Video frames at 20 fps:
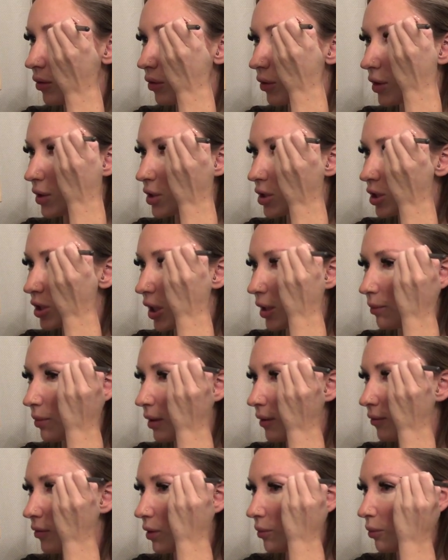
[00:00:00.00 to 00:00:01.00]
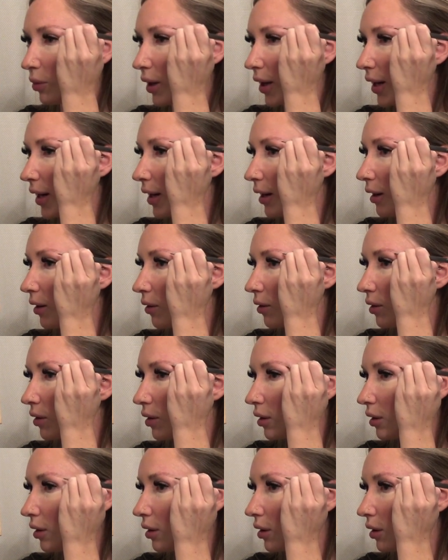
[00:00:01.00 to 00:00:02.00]
the shape of the brow
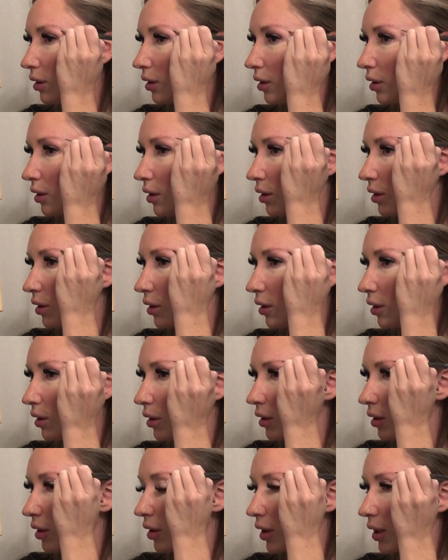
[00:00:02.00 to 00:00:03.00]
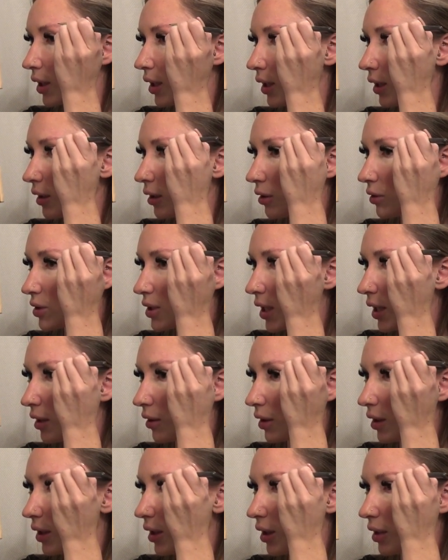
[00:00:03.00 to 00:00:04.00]
and I go
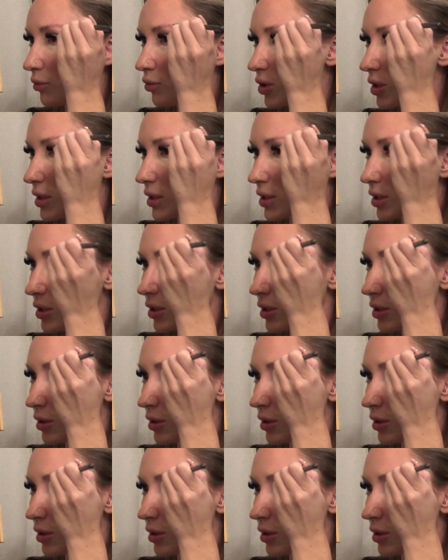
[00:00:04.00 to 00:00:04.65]
down and I'm just